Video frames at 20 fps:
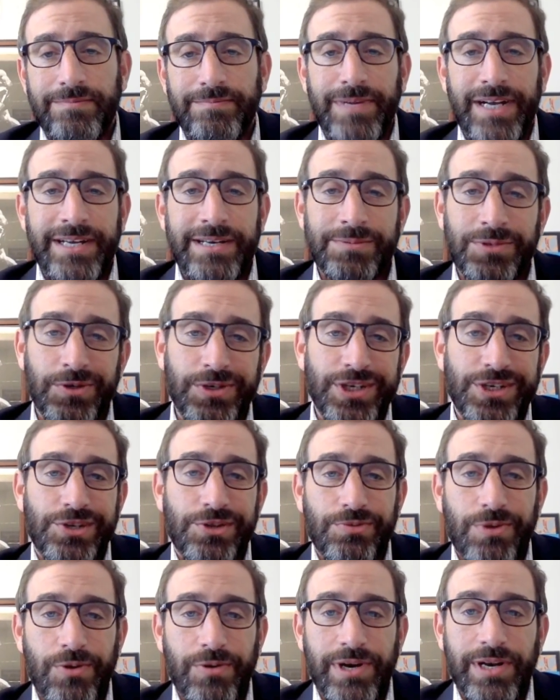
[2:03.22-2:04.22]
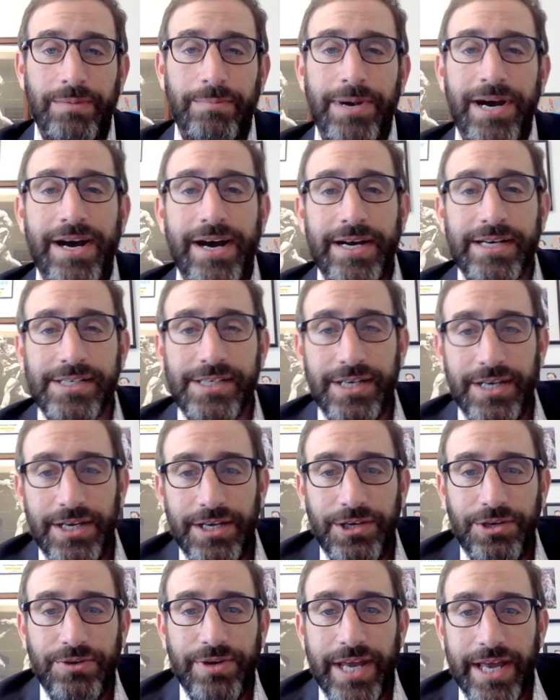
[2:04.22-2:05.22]
items aren't just thrown in a box.
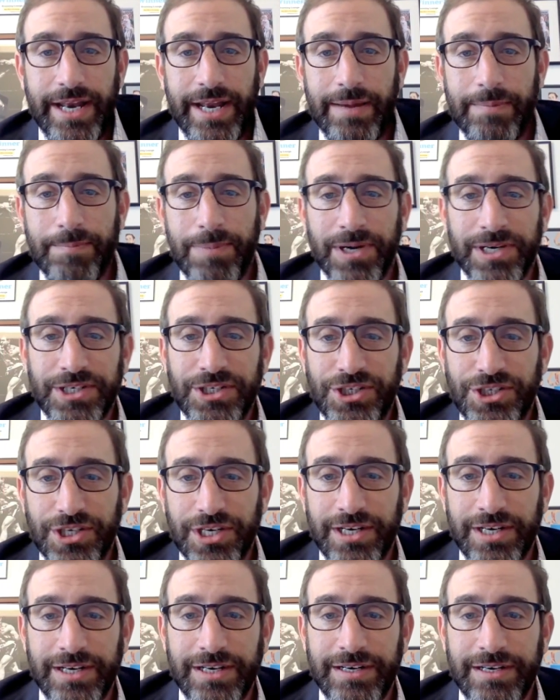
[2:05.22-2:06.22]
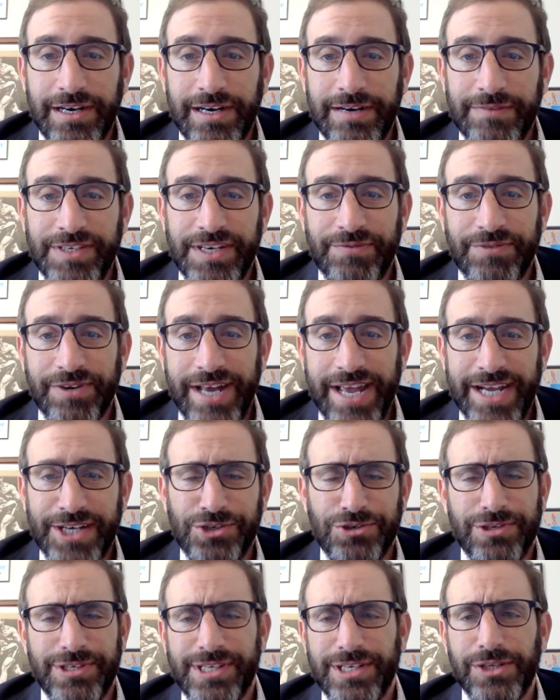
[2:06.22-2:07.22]
You get a bunch of different
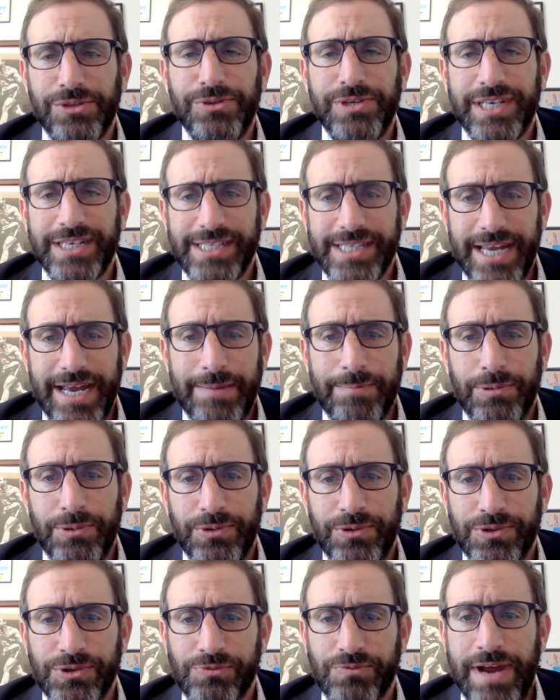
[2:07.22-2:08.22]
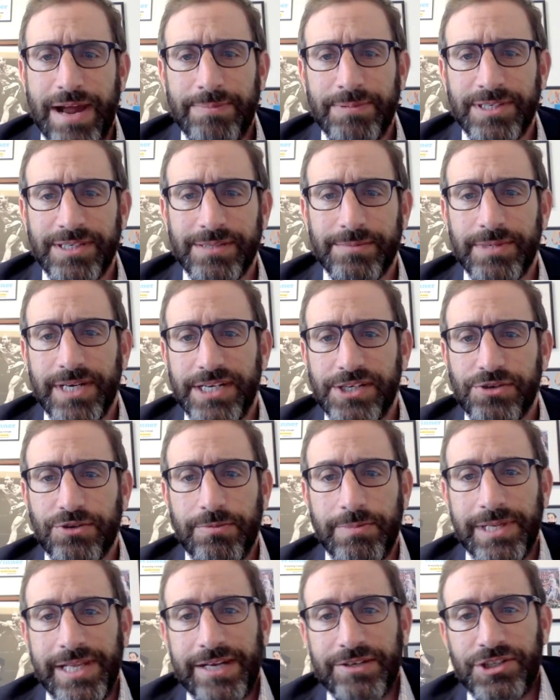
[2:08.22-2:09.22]
extras, including samples wrapped in some nice
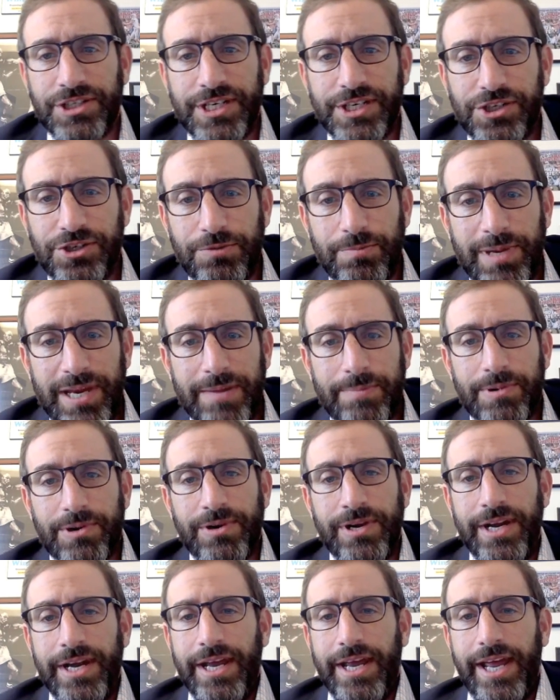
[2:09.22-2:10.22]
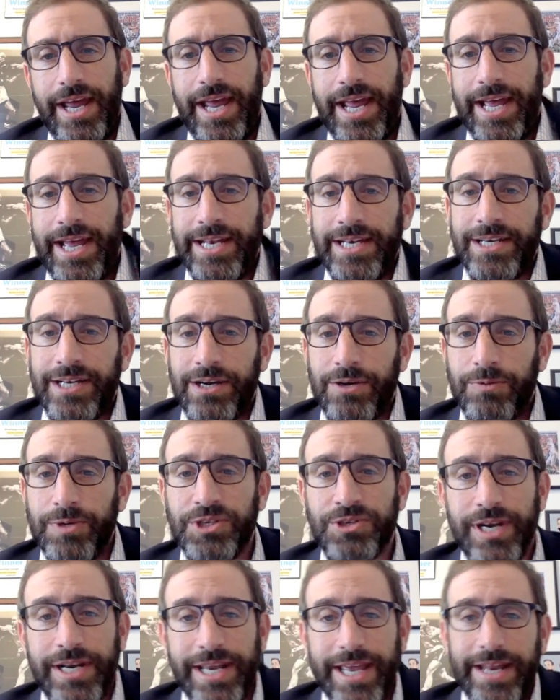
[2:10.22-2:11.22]
Grooming Lounge tissue paper, and we
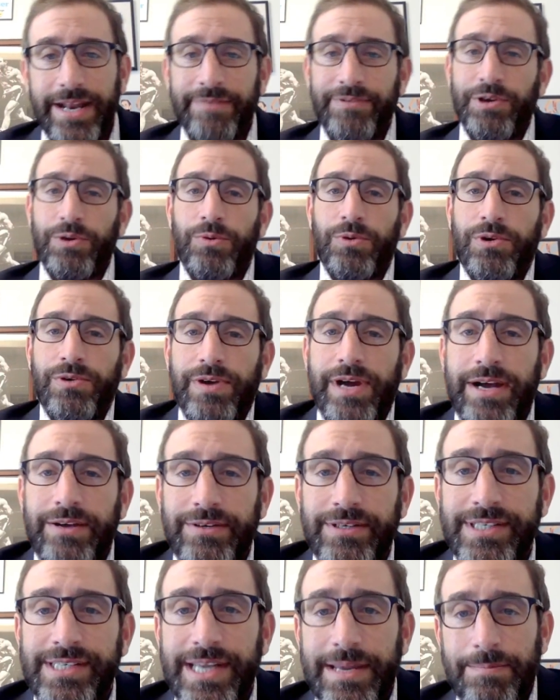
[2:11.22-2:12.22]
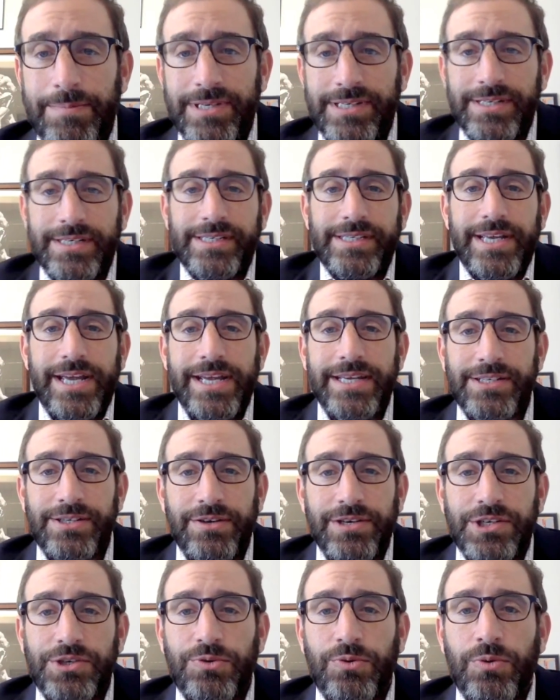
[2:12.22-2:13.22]
try to get every order out same business day as
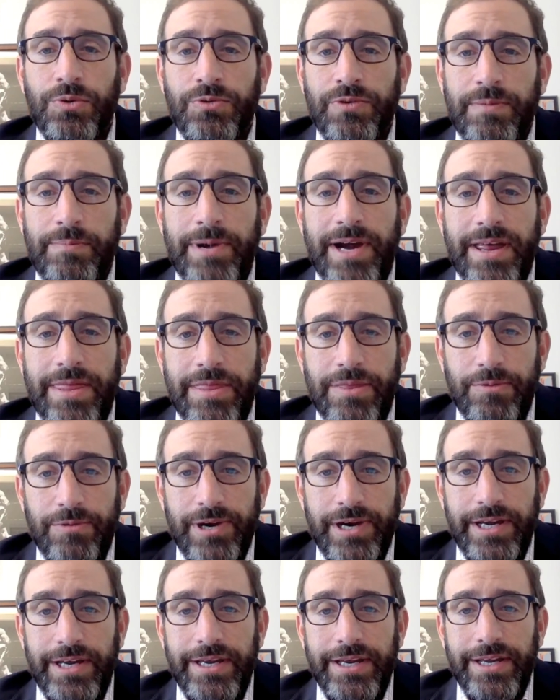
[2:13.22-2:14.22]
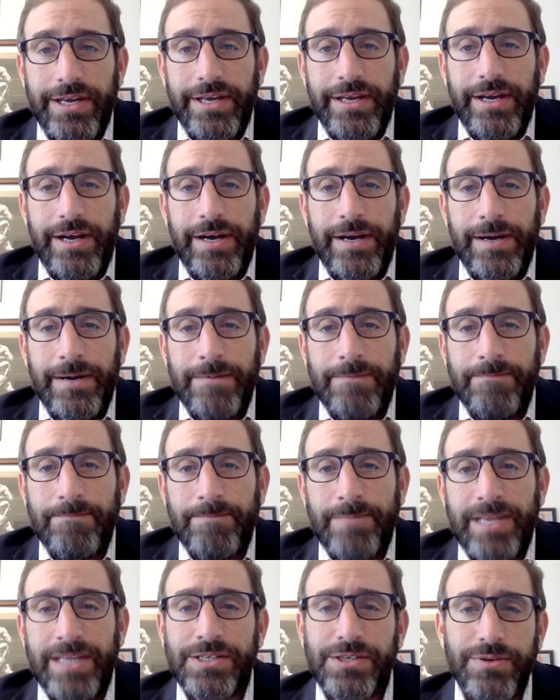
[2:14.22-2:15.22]
long as you order it by 3.
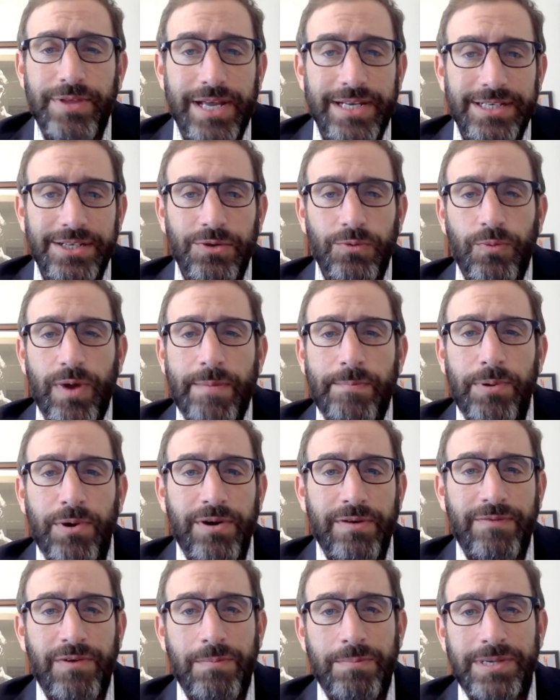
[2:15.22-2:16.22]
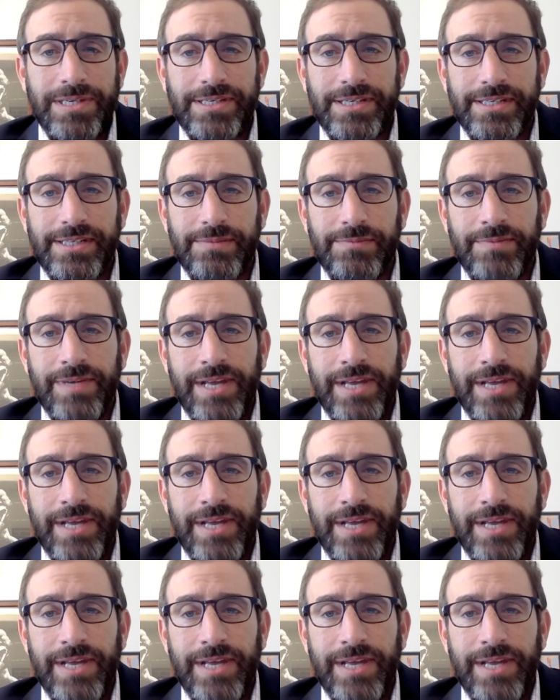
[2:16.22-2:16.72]
And so that's the web part of our business,